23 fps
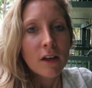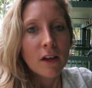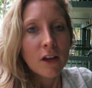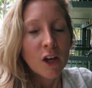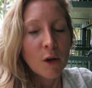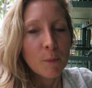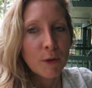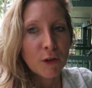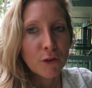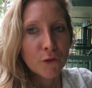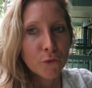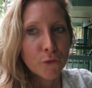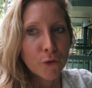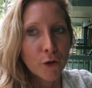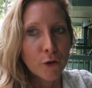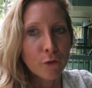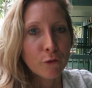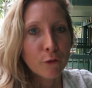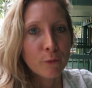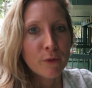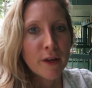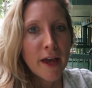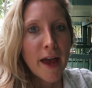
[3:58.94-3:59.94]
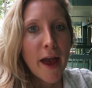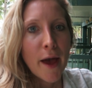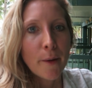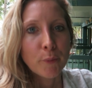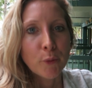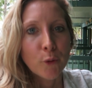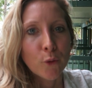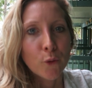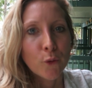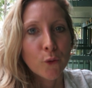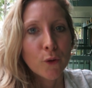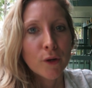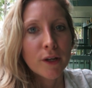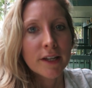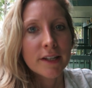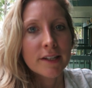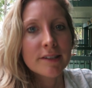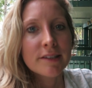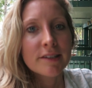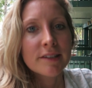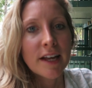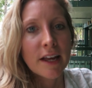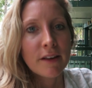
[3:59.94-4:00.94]
coming through from the airport.
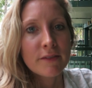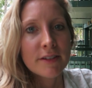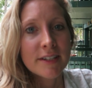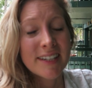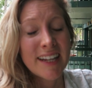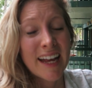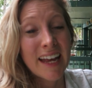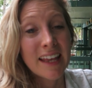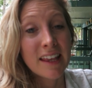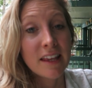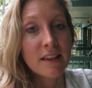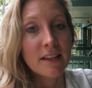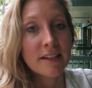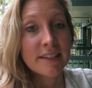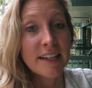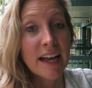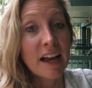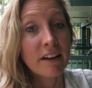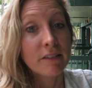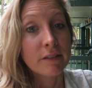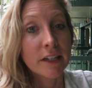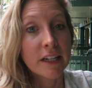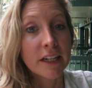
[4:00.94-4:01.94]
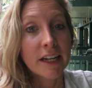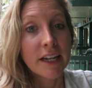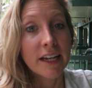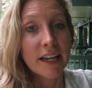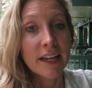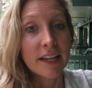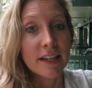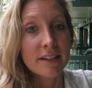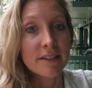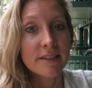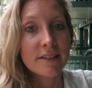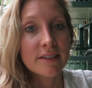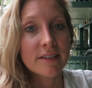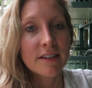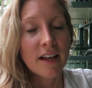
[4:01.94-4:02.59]
It's safe to say that this area is